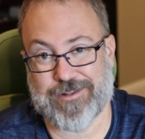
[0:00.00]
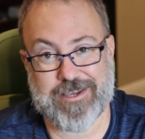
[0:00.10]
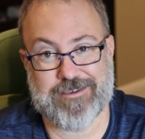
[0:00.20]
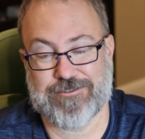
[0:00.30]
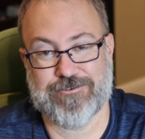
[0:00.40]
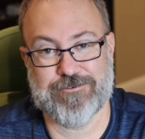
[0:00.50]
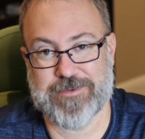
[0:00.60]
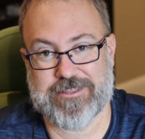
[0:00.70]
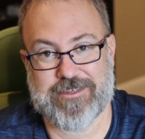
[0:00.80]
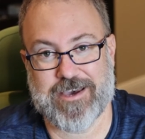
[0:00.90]
I assume
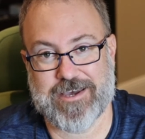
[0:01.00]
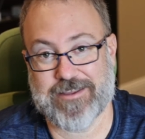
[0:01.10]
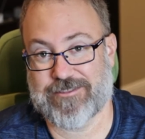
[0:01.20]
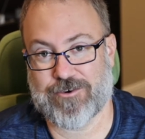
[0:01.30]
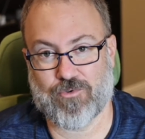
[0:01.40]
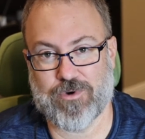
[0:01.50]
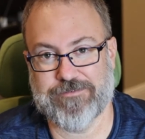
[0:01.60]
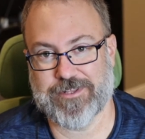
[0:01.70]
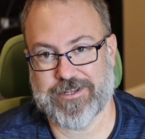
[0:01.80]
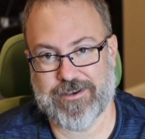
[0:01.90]
it's got its
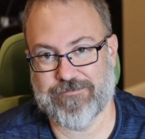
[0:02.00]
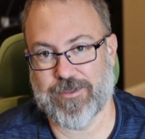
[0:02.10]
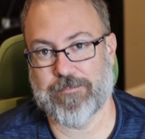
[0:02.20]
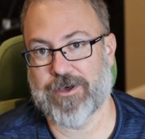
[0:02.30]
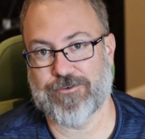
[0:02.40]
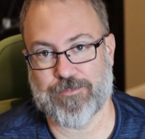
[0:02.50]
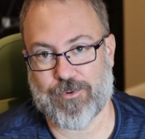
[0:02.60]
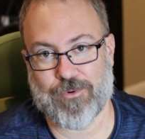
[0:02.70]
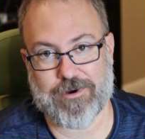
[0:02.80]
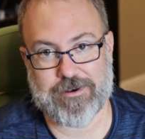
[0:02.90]
equivalent of the
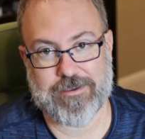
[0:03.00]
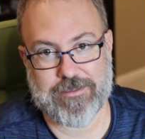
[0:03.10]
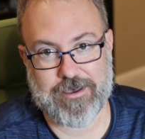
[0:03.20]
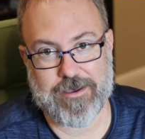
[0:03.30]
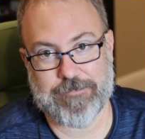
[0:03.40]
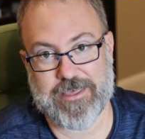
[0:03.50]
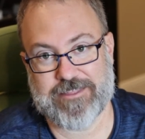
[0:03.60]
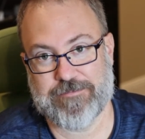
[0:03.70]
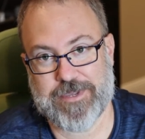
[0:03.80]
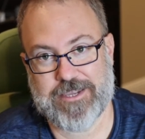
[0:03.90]
motherboard um,
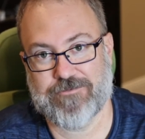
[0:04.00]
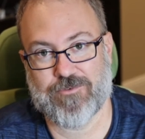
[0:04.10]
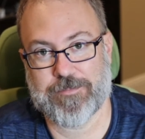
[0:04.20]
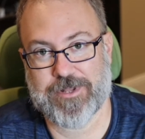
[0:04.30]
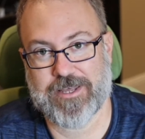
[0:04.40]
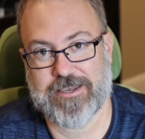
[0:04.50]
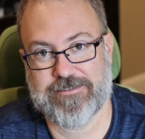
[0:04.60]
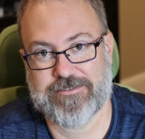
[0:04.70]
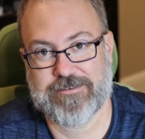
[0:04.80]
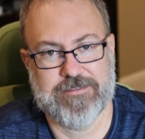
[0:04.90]
that's being
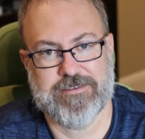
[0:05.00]
replaced.